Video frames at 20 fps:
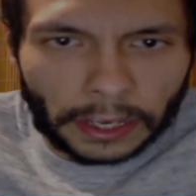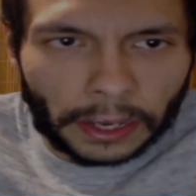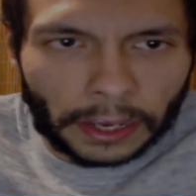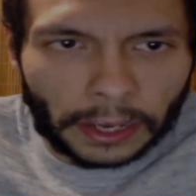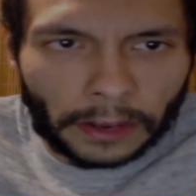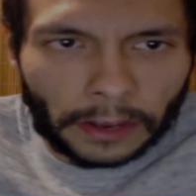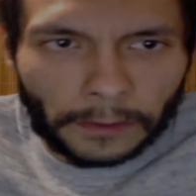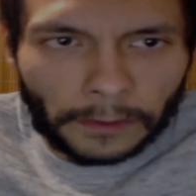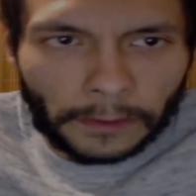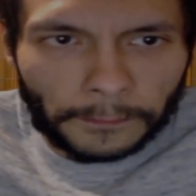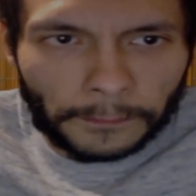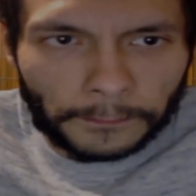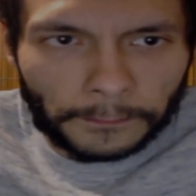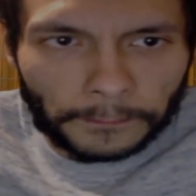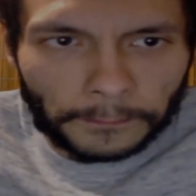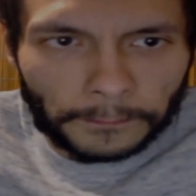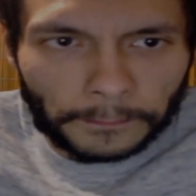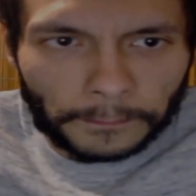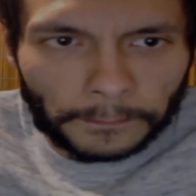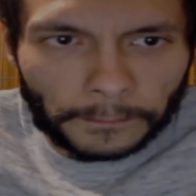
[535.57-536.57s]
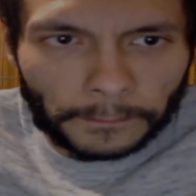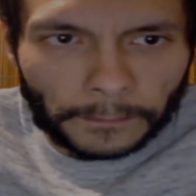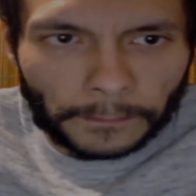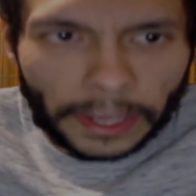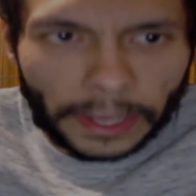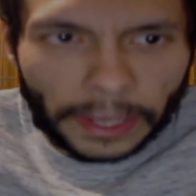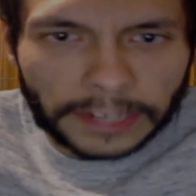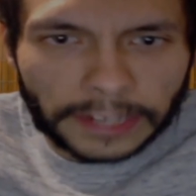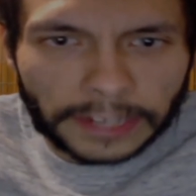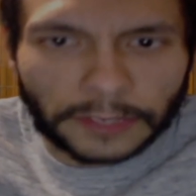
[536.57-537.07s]

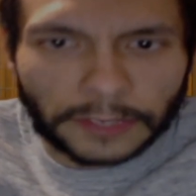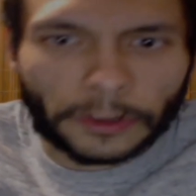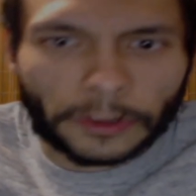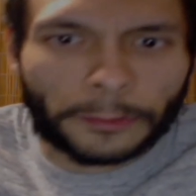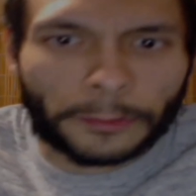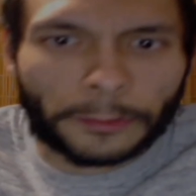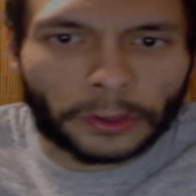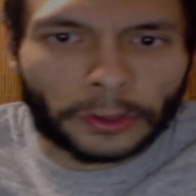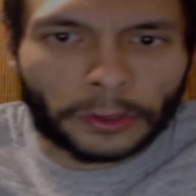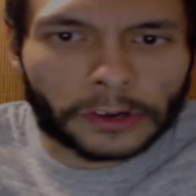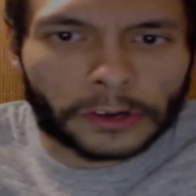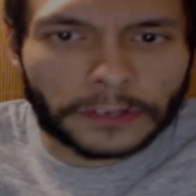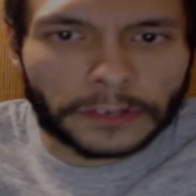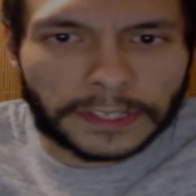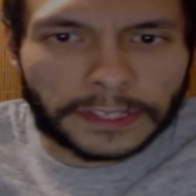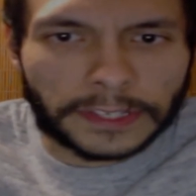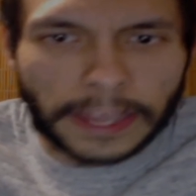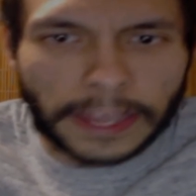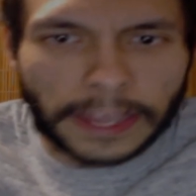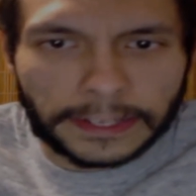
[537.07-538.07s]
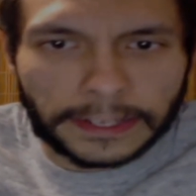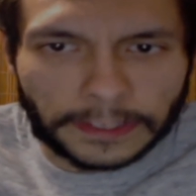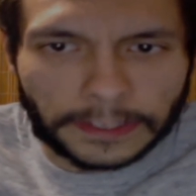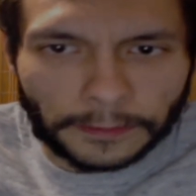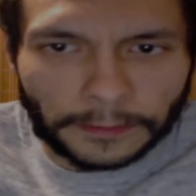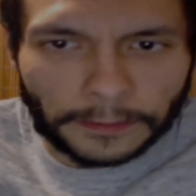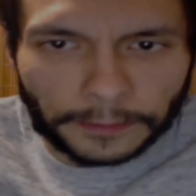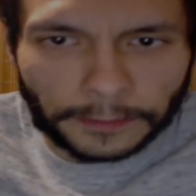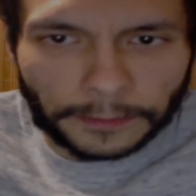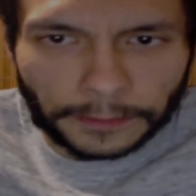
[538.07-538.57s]
in a sort of plural sense
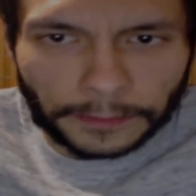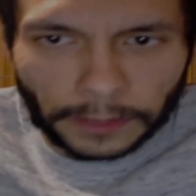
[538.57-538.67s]
of